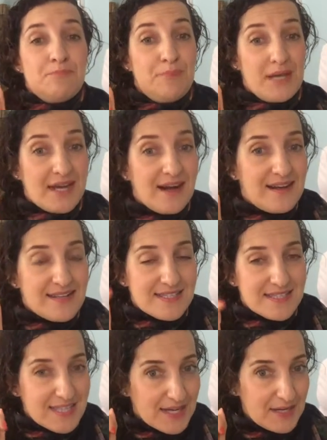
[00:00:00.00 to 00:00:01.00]

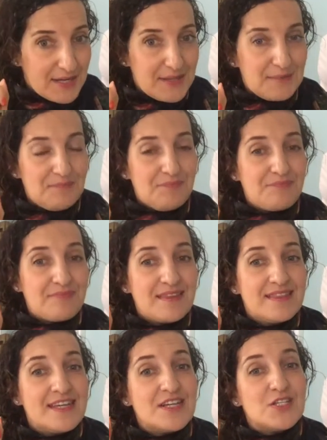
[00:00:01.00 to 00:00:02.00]
Because
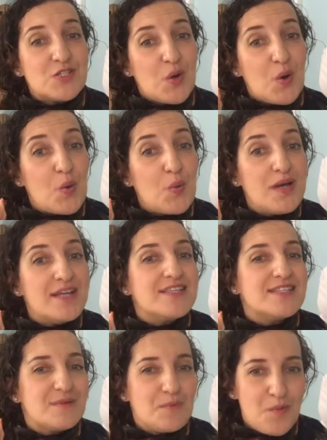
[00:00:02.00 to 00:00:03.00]
there is
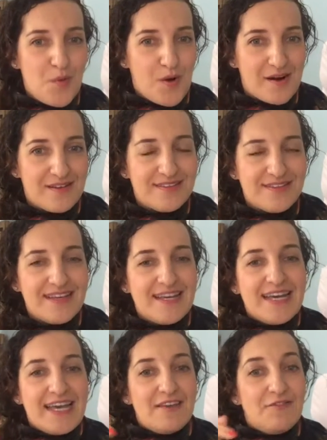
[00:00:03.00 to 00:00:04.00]
always more.
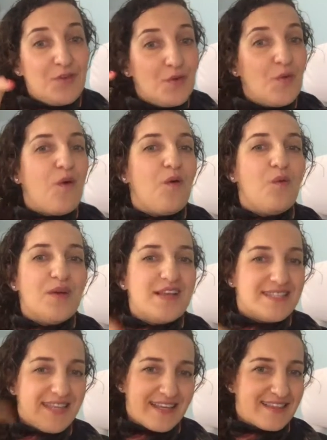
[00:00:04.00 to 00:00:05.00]
If you
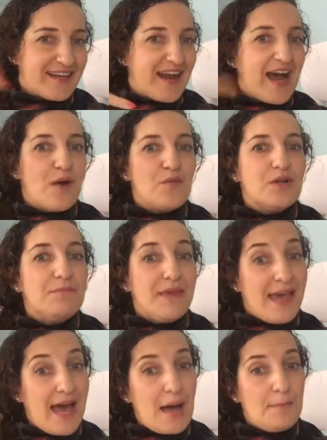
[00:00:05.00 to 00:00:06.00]
always think that I will
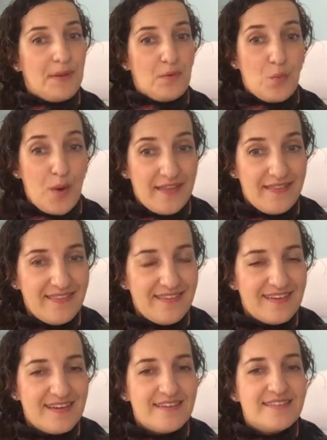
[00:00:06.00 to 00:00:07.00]
be happy when,
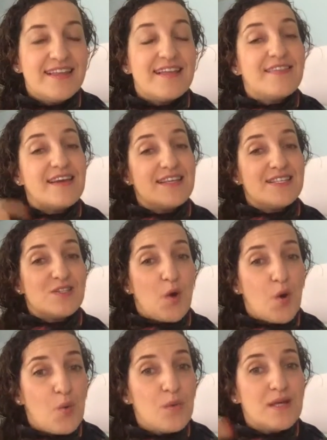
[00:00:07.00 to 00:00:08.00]
then there is
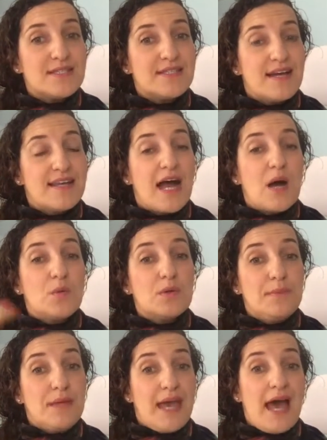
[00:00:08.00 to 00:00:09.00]
always that I
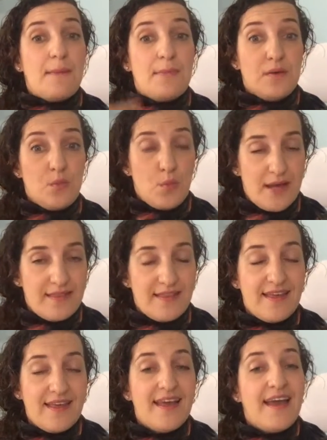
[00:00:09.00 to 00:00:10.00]
will be happy
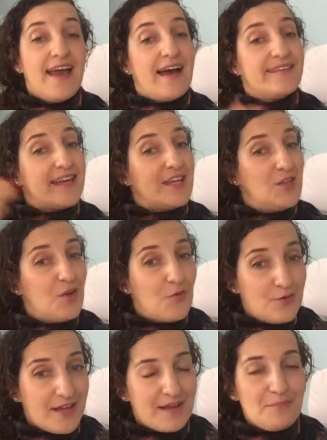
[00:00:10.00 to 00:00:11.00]
when. And I
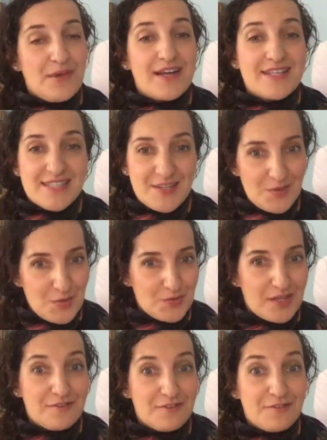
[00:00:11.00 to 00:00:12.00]
know that because I
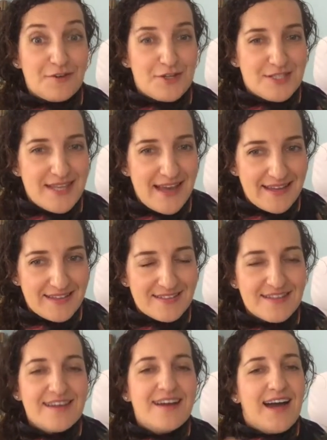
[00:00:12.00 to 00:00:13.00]
know that firsthand.
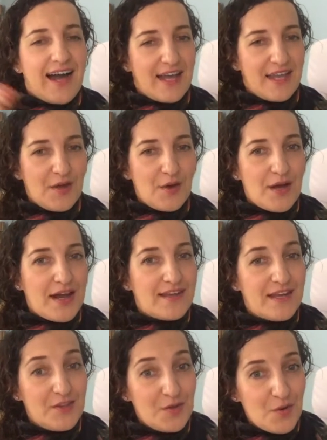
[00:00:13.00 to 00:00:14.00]
And
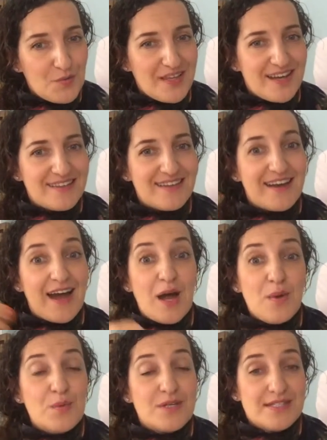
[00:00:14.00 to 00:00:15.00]
I know that
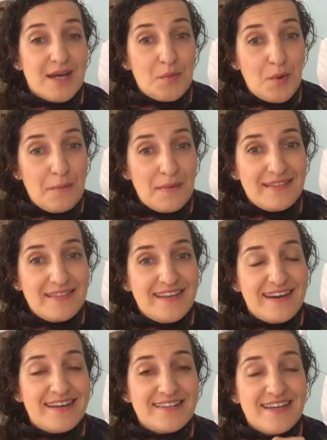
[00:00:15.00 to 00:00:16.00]
I was that woman
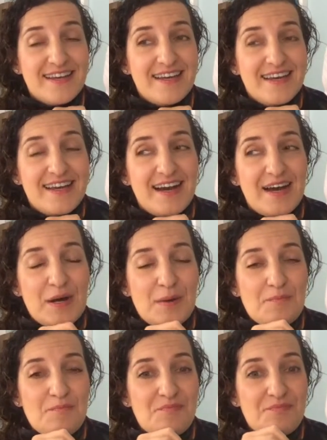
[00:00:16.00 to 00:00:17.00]
that,
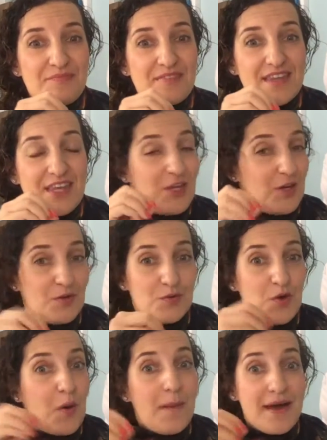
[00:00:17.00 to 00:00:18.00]

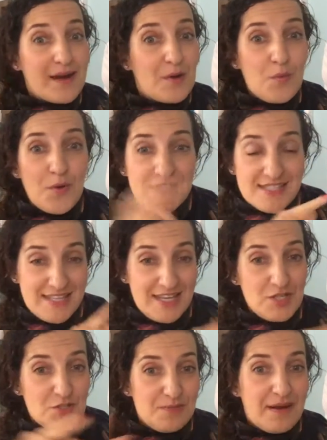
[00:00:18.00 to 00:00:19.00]
no matter what
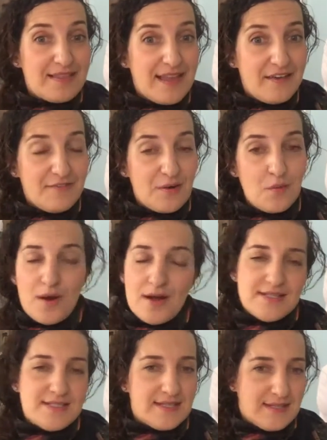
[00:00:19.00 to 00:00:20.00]
stage of my life I
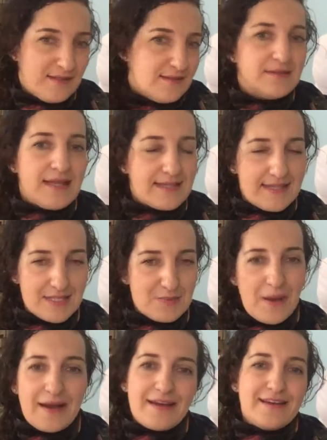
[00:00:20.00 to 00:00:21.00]
was, and that is
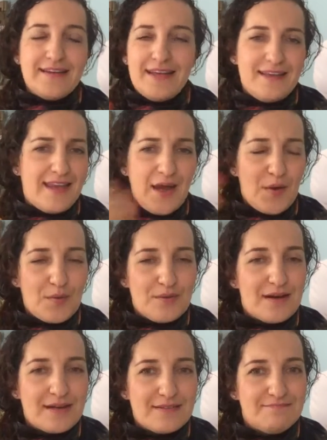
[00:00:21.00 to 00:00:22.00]
back in the day.
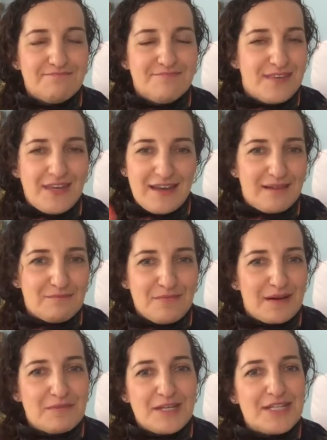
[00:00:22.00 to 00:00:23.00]
Now I'm
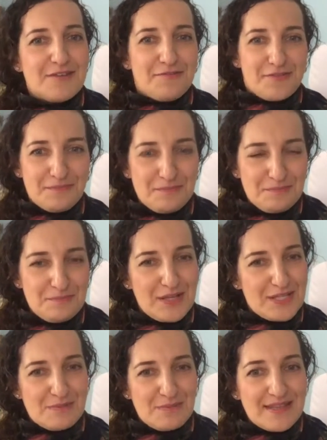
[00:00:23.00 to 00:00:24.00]
in a different
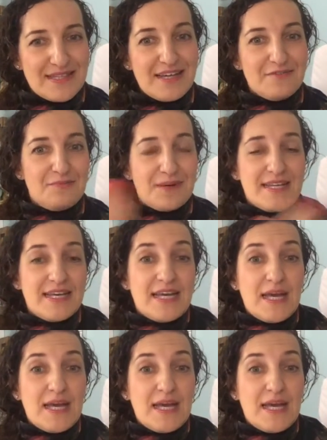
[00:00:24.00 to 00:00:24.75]
place in my life, but